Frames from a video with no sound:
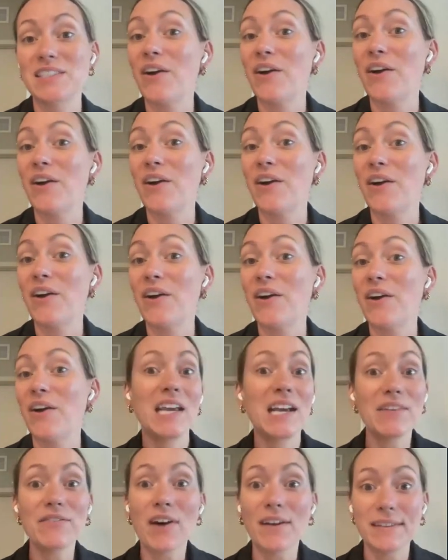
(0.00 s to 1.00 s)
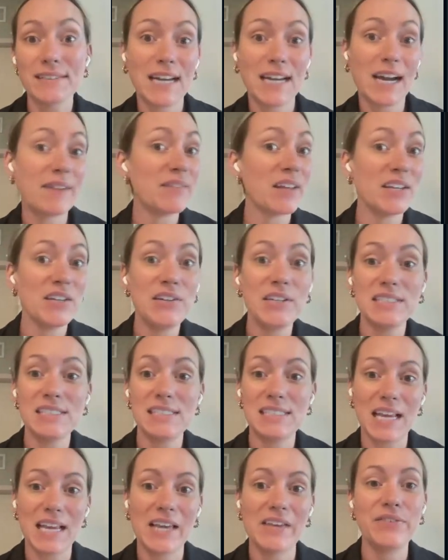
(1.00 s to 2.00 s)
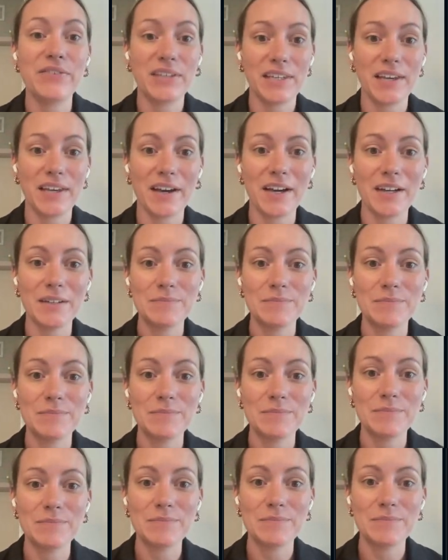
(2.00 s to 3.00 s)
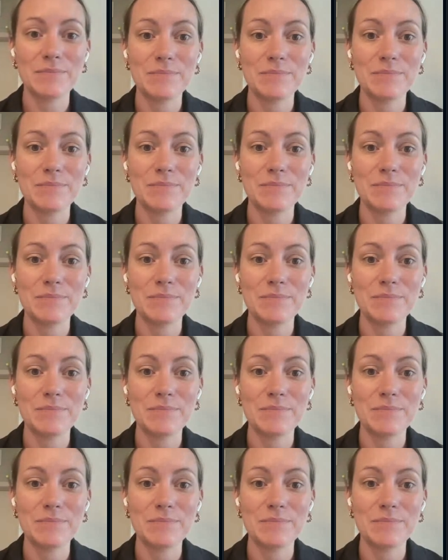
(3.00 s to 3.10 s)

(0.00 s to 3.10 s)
So think of all the time that you can save here.